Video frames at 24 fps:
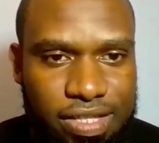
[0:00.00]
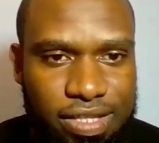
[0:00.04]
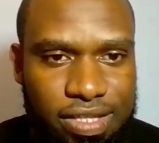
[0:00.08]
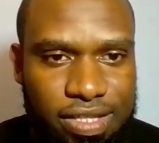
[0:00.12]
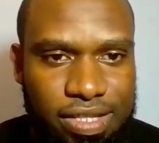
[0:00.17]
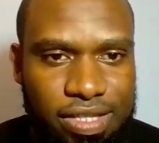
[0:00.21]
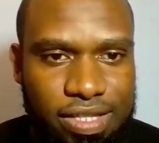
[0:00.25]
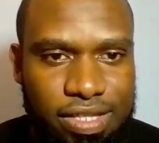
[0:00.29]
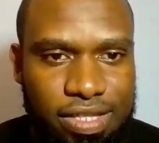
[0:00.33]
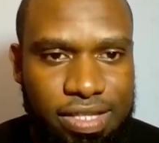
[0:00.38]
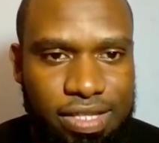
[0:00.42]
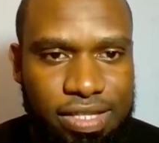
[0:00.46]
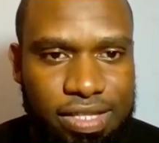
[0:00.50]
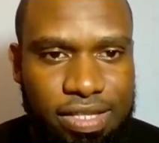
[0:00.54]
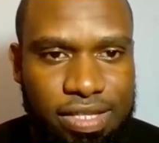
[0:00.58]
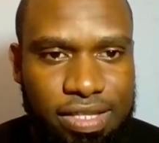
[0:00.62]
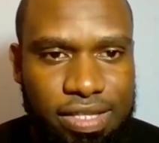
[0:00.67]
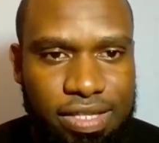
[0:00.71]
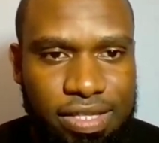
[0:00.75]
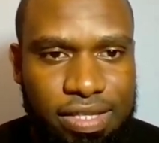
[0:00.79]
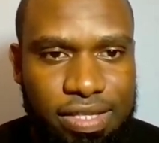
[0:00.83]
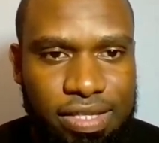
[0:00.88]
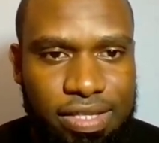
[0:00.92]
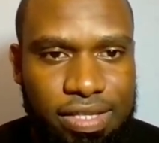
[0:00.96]

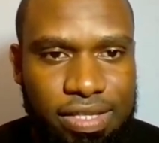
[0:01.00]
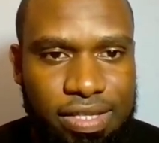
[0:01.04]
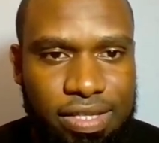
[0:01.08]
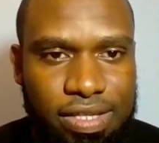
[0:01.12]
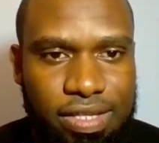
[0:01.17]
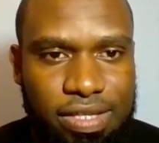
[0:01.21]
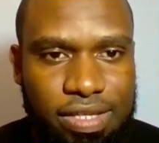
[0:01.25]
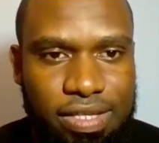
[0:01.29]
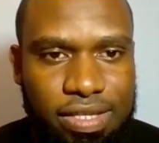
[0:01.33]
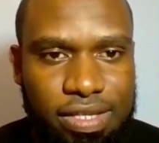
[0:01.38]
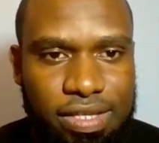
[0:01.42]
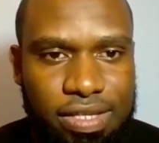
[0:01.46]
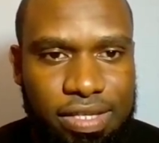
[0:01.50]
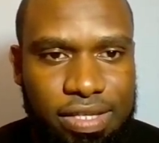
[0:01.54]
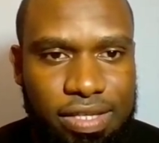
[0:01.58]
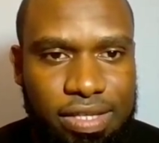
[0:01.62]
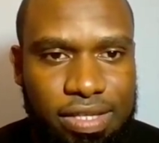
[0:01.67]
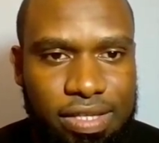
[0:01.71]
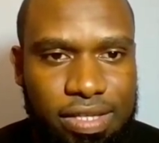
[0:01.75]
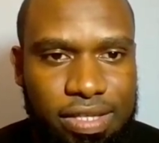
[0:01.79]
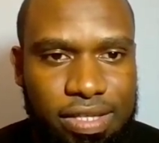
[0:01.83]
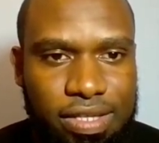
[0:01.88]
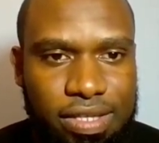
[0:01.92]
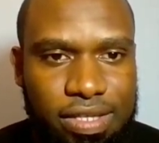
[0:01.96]

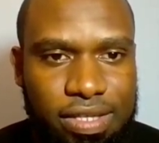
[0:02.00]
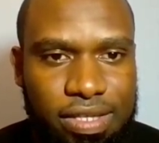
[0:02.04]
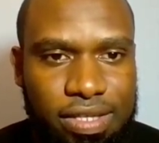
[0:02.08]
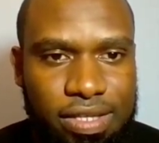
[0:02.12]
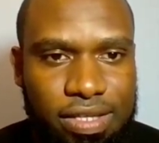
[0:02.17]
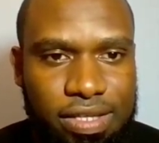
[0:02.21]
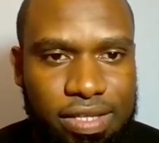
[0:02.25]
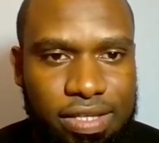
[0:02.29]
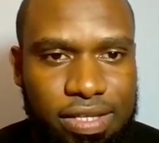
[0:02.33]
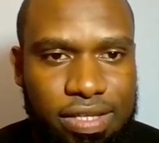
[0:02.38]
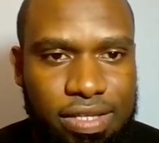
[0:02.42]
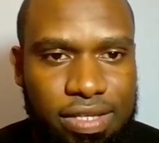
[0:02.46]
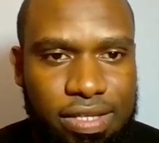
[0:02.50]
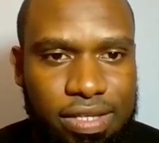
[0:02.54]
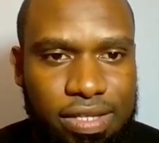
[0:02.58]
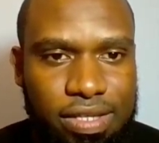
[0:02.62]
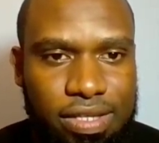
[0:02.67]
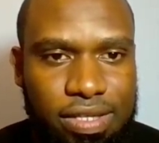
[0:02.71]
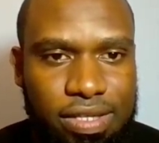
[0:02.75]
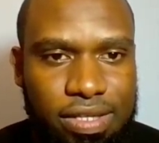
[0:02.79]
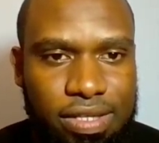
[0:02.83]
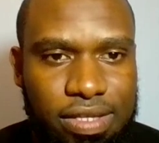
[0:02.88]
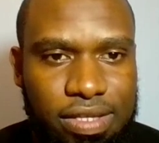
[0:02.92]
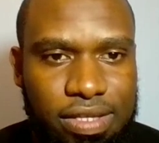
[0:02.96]

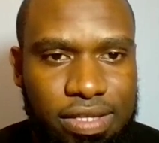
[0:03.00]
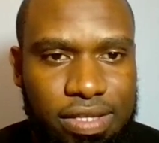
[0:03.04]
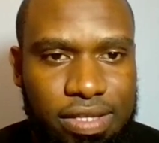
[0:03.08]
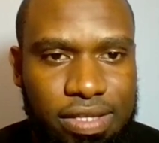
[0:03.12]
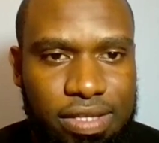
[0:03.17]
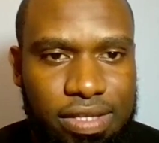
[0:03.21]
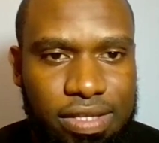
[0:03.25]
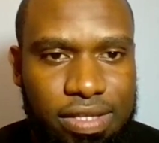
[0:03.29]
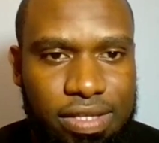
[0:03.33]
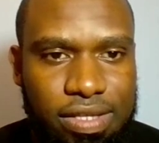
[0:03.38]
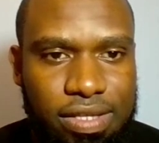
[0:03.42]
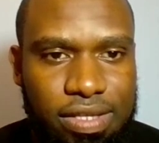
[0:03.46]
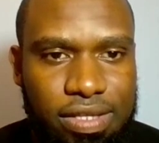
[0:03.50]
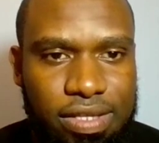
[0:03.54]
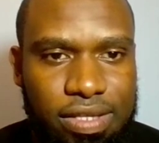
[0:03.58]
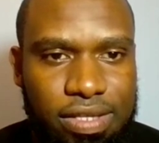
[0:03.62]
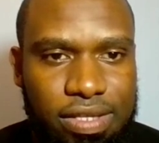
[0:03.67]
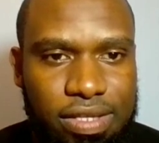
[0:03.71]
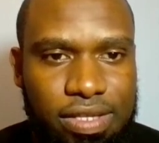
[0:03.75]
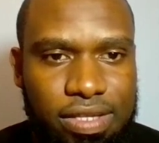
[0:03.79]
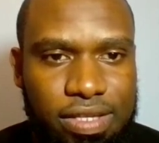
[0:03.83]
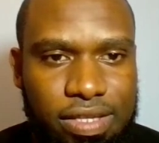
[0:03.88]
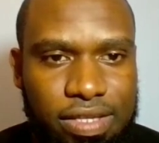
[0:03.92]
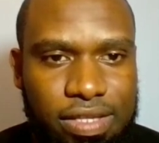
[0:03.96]

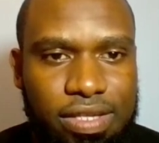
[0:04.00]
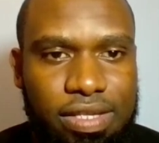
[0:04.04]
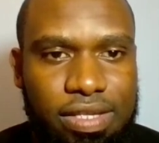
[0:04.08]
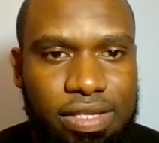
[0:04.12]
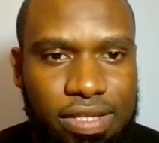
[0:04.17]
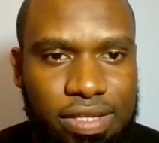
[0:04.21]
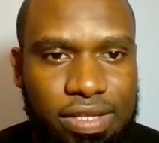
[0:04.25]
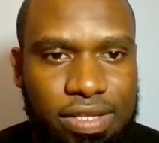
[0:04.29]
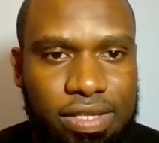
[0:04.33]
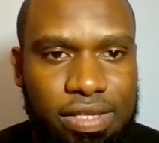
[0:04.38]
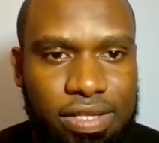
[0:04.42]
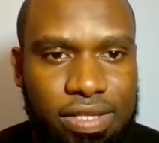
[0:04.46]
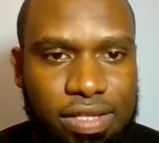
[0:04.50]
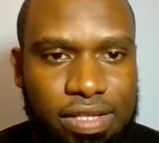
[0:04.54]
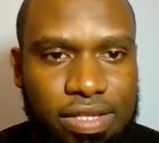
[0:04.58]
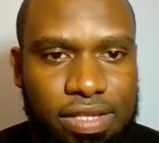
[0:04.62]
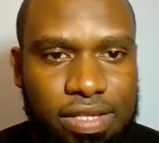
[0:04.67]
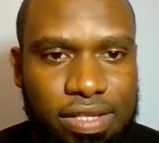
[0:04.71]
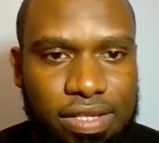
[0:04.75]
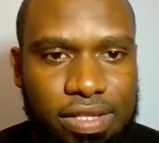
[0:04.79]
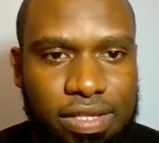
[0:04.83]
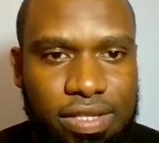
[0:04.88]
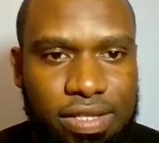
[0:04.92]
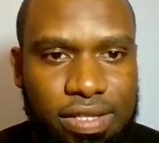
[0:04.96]

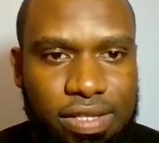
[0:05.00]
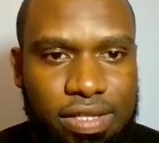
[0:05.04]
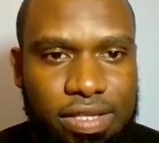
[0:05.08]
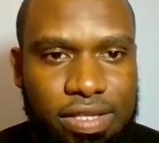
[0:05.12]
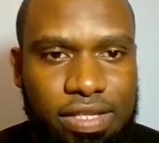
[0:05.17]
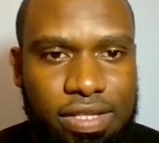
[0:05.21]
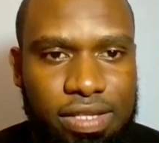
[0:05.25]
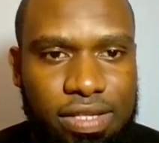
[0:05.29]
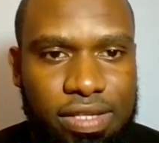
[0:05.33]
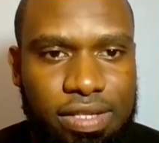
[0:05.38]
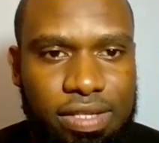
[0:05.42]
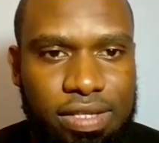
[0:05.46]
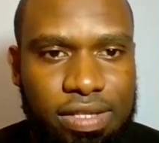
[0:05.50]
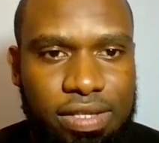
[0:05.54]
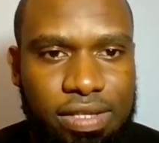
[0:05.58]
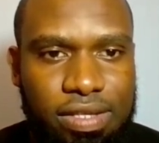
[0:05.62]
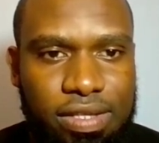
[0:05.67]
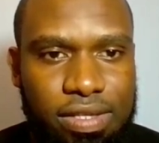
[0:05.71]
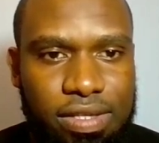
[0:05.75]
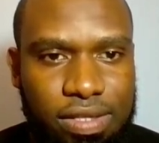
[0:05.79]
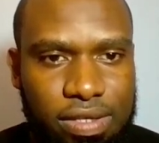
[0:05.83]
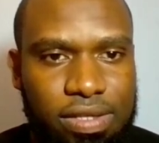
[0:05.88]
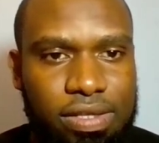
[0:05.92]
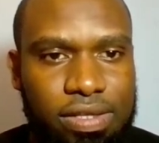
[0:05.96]

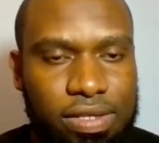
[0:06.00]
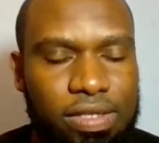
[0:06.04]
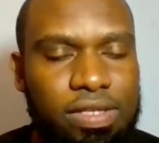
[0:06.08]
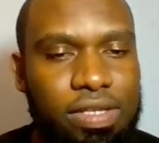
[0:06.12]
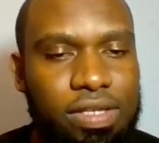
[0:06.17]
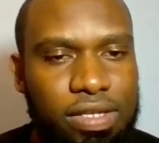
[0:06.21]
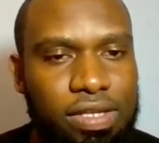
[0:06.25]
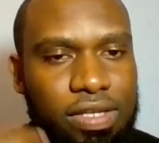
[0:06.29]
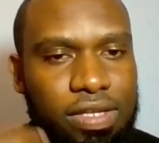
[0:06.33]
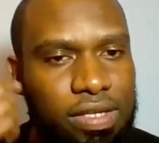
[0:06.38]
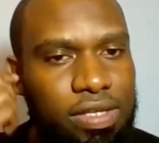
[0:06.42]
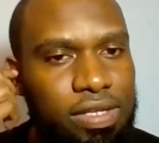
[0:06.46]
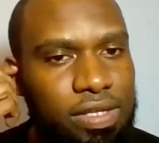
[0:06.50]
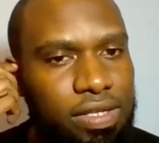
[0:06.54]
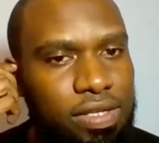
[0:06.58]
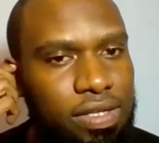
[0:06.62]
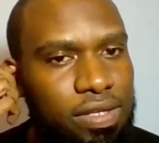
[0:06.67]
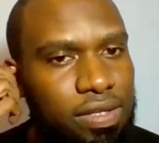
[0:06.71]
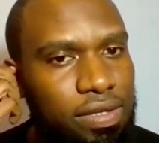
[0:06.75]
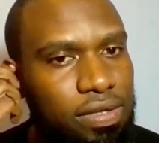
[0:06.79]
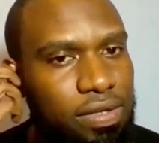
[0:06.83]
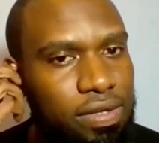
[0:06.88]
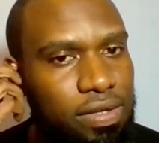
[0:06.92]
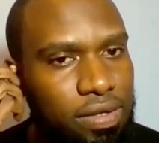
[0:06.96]

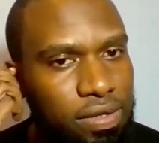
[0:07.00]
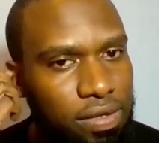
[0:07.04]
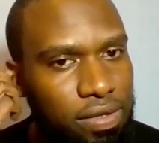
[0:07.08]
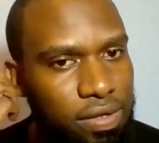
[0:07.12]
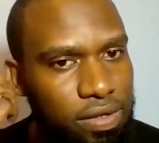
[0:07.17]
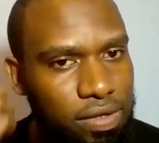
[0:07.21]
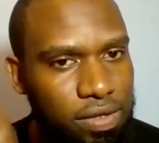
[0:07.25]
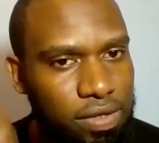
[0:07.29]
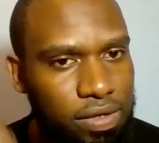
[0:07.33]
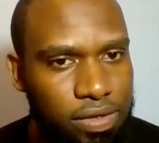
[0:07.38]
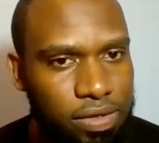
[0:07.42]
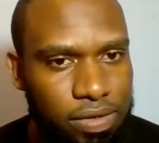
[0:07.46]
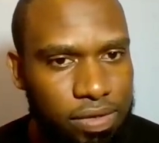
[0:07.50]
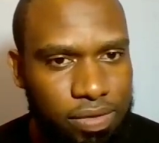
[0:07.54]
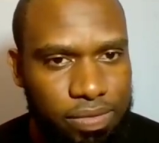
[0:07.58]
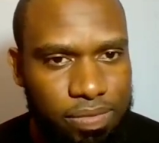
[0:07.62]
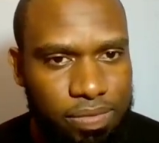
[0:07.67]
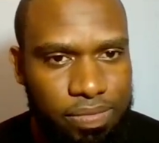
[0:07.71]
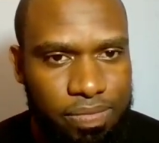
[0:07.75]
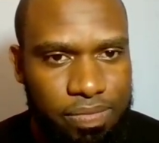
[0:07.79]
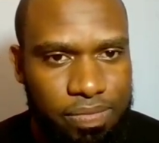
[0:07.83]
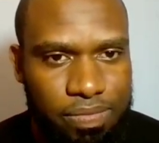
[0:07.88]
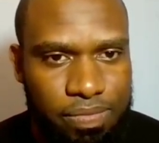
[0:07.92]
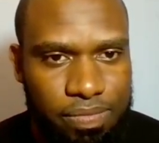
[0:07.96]
(silent)